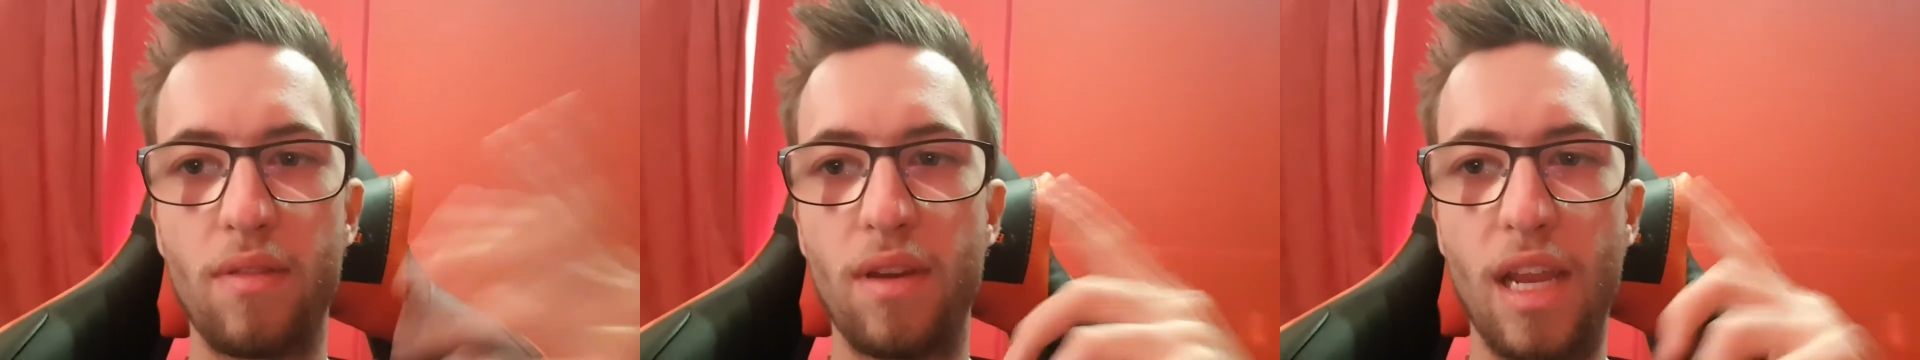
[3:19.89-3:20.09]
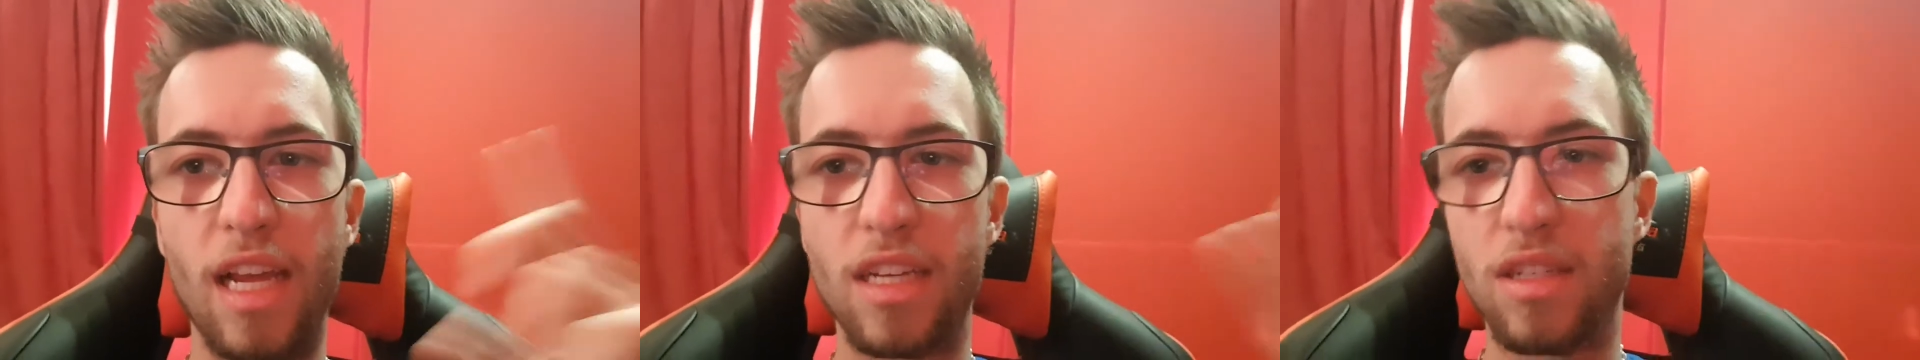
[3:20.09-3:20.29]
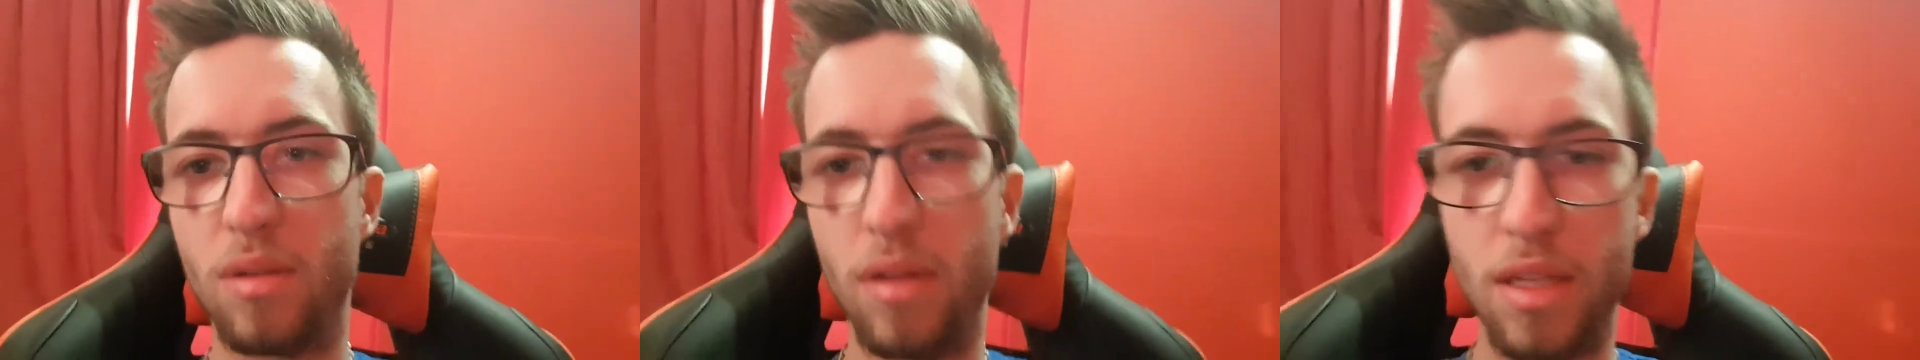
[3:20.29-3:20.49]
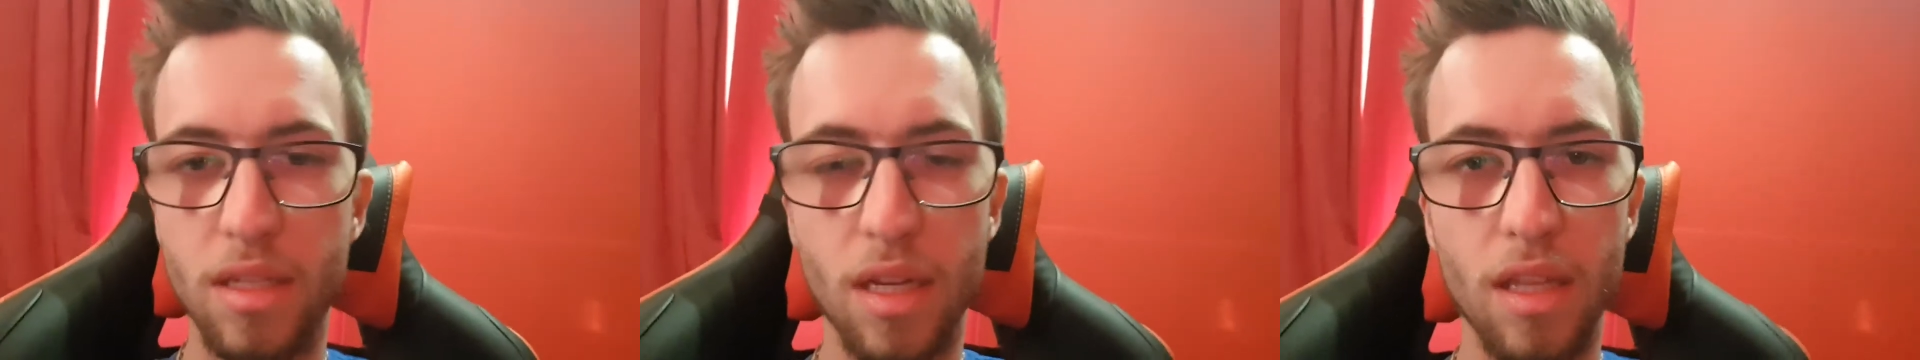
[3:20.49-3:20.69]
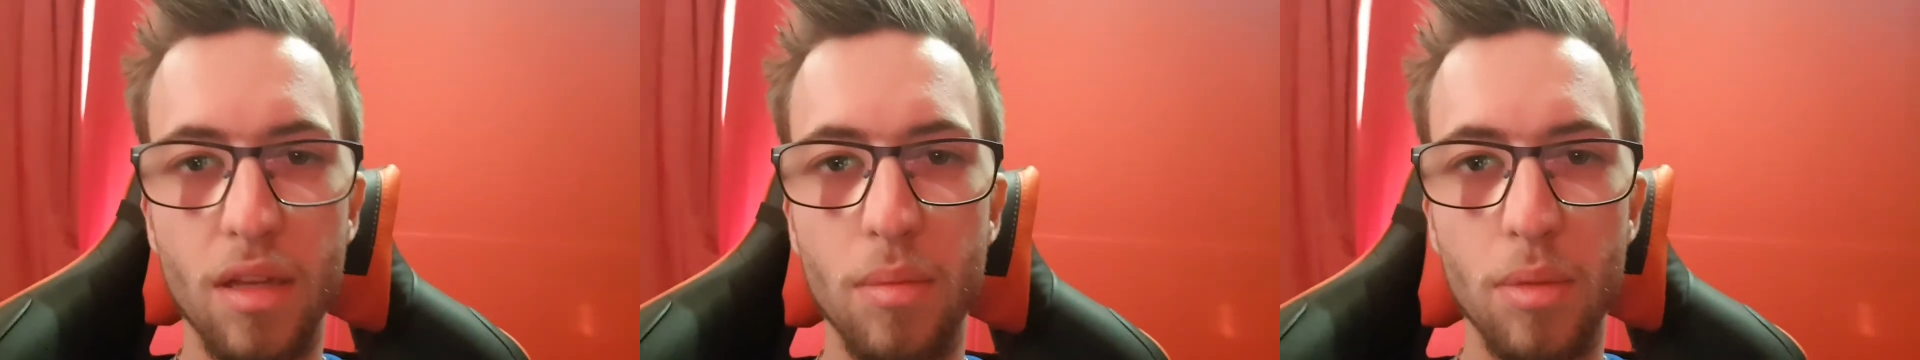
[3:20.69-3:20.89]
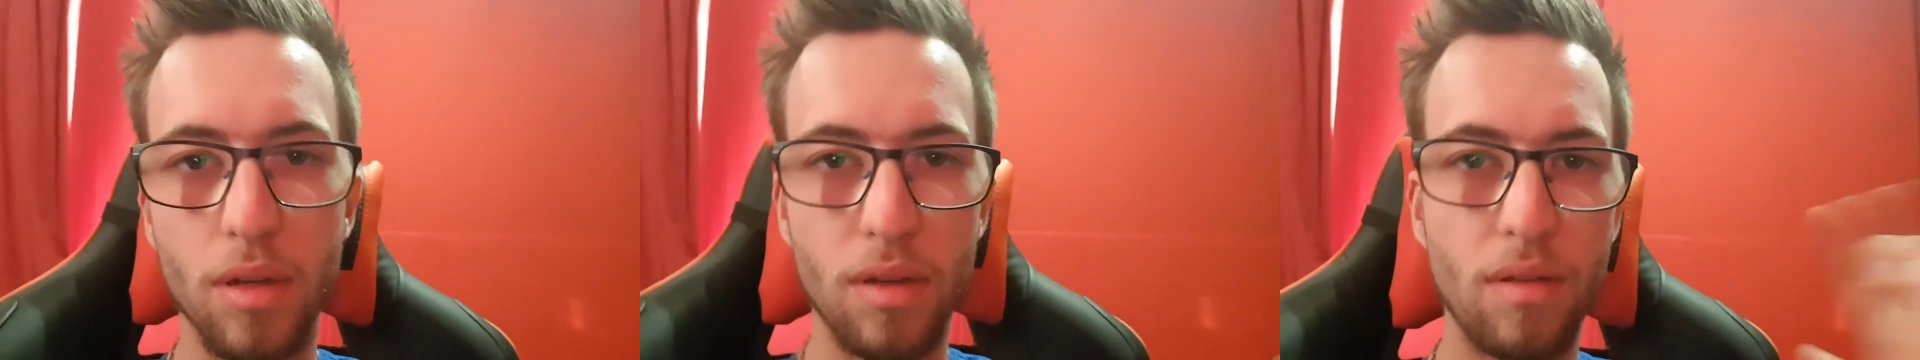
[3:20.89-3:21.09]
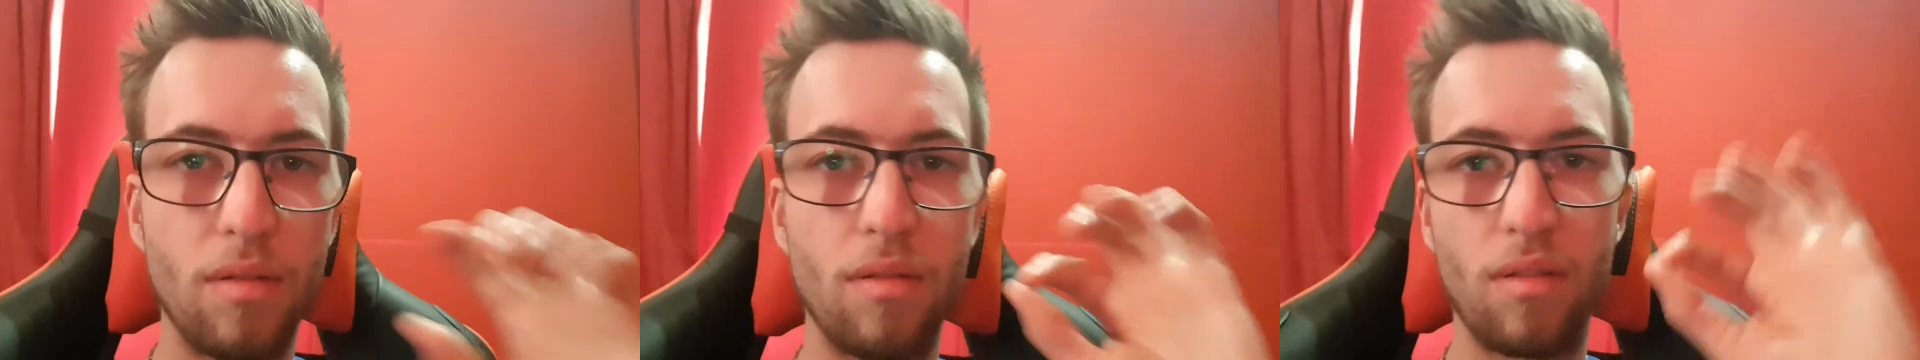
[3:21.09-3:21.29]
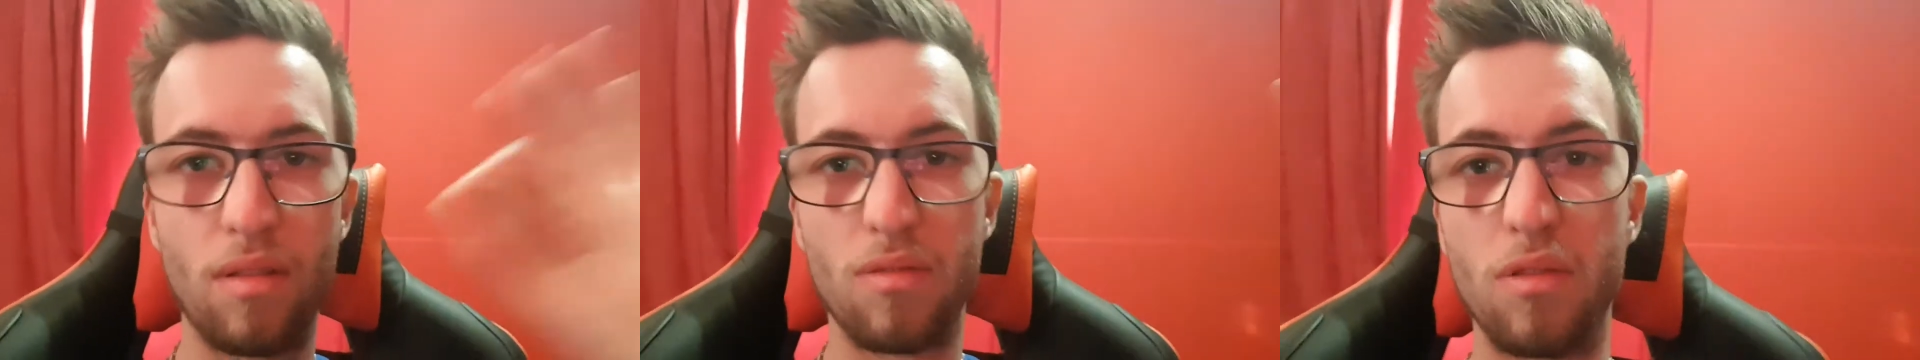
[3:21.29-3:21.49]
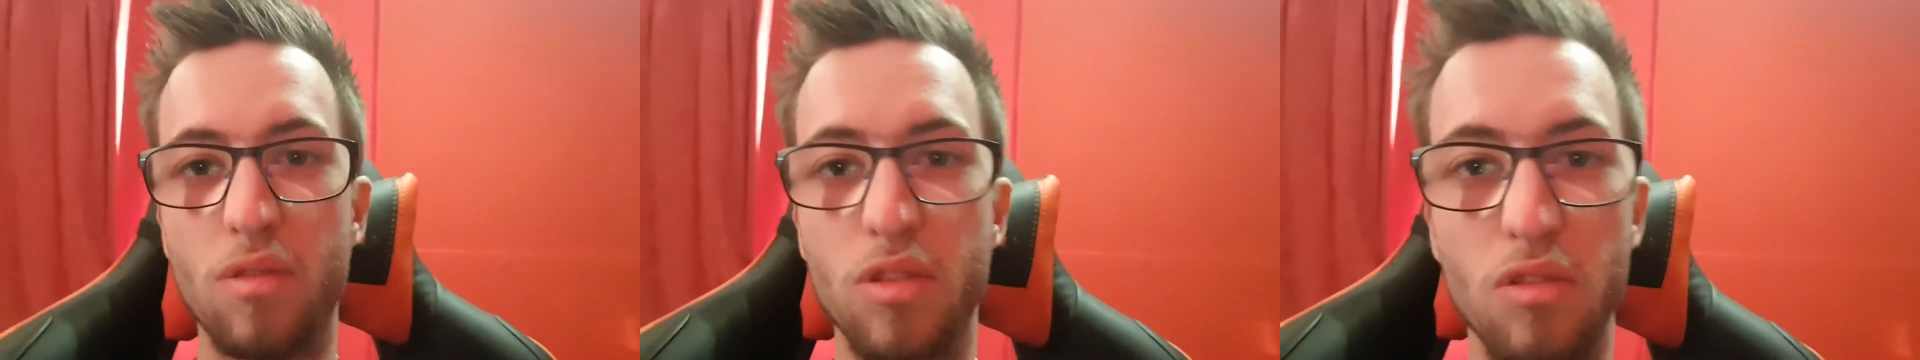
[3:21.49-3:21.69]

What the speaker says: next to each other but through